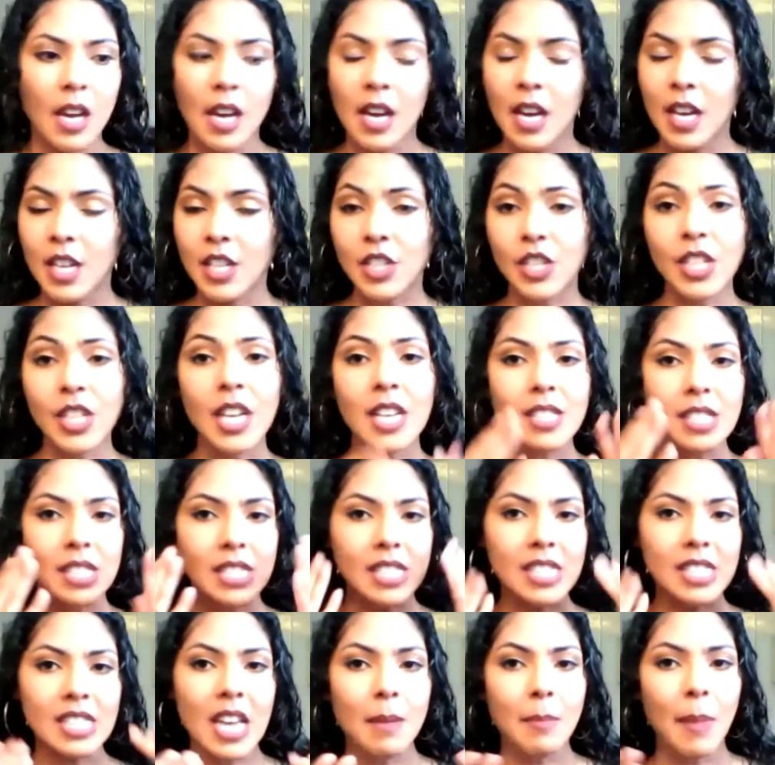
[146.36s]
the
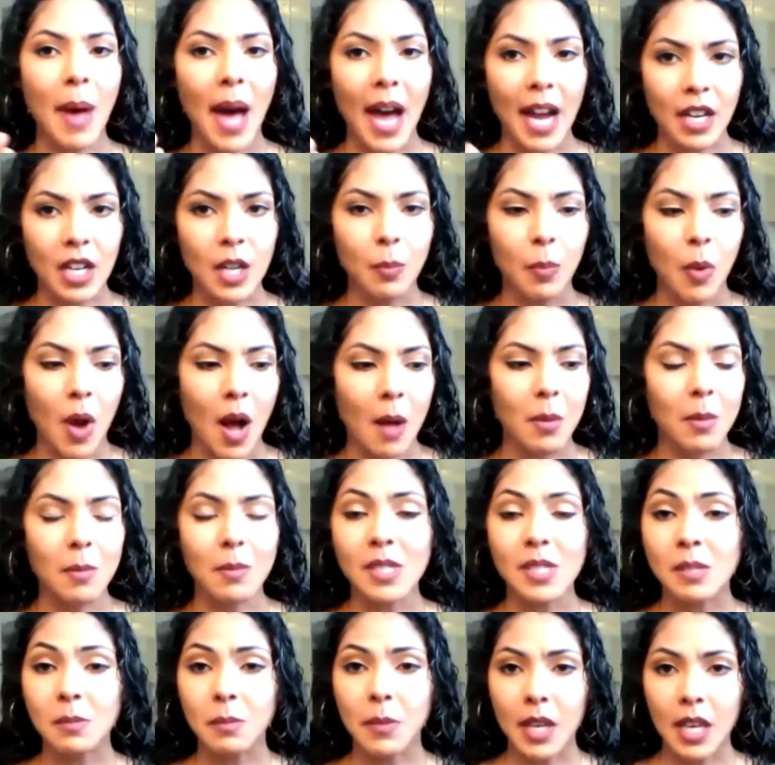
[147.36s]
same acne problem
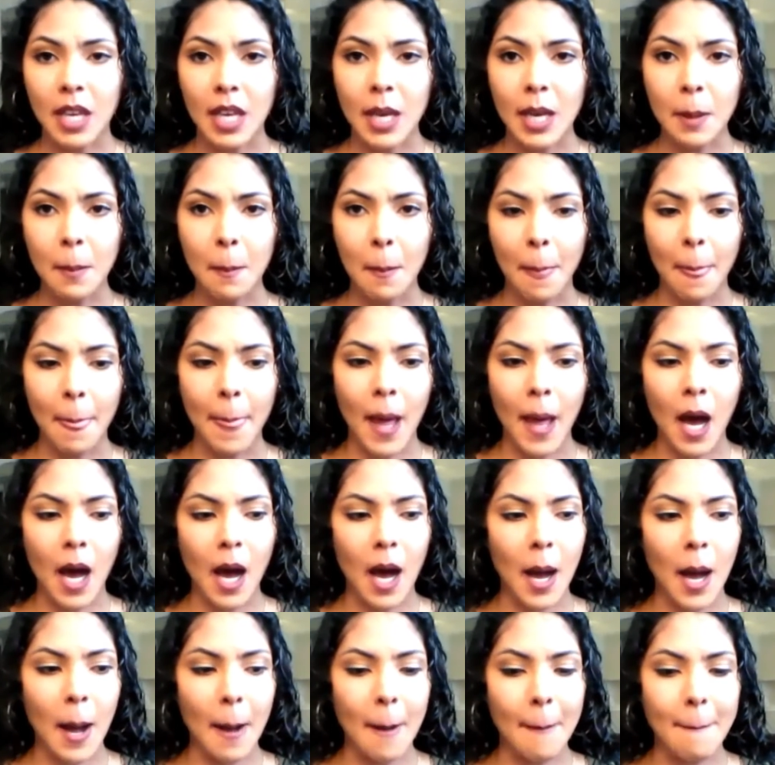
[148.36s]
as me.
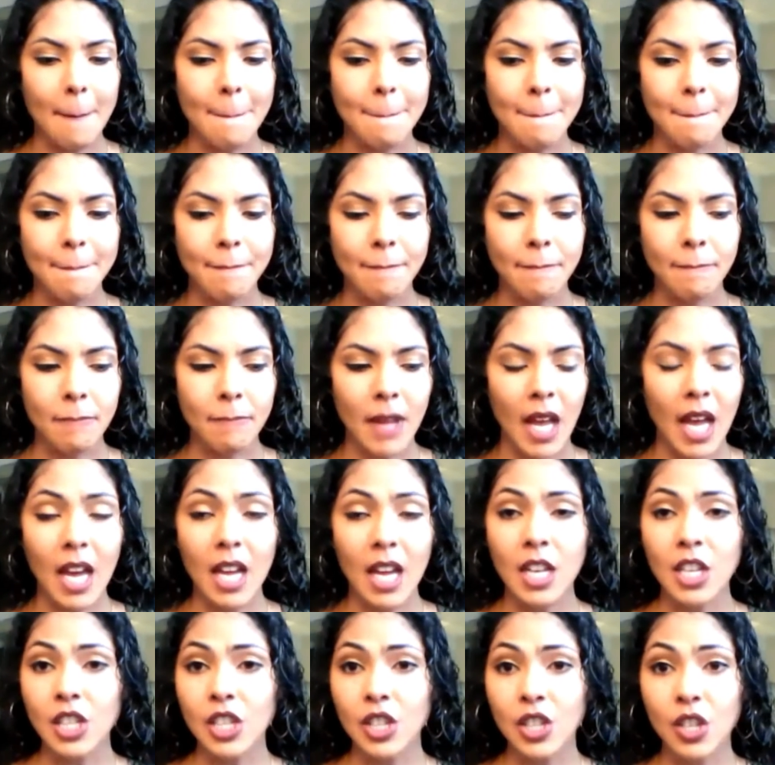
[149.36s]

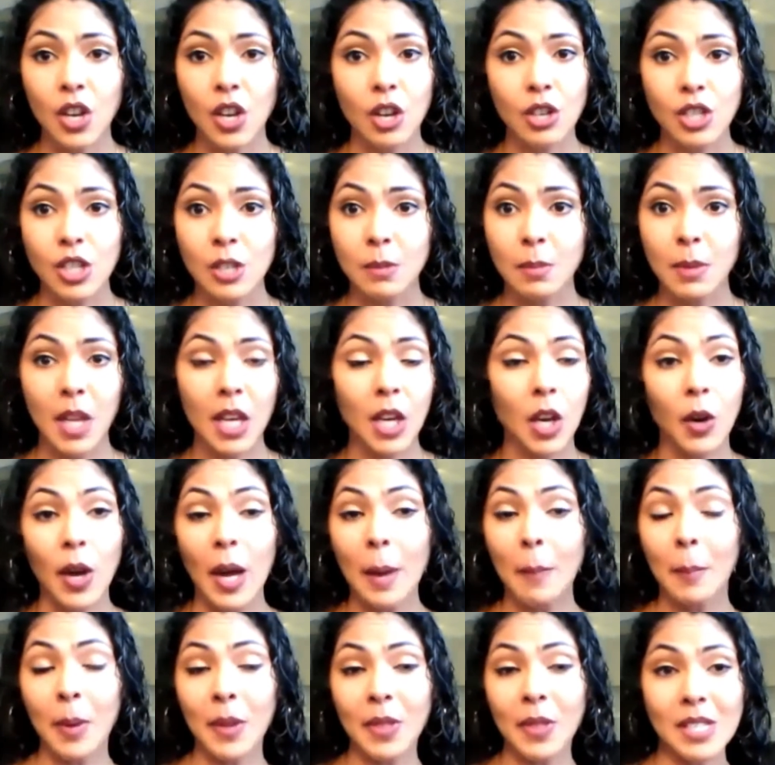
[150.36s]
And you know, she'd be like, okay,
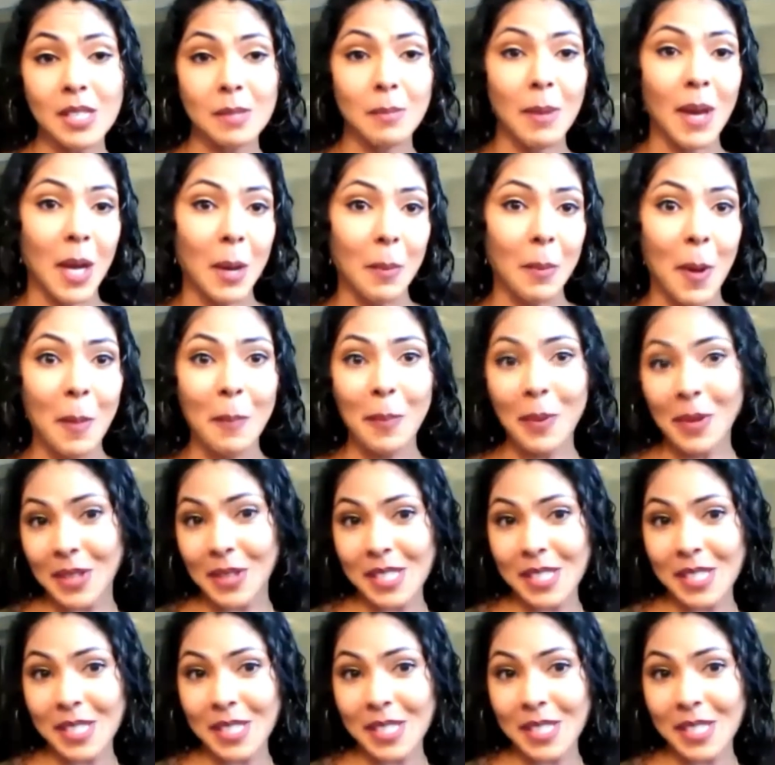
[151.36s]
put this makeup on.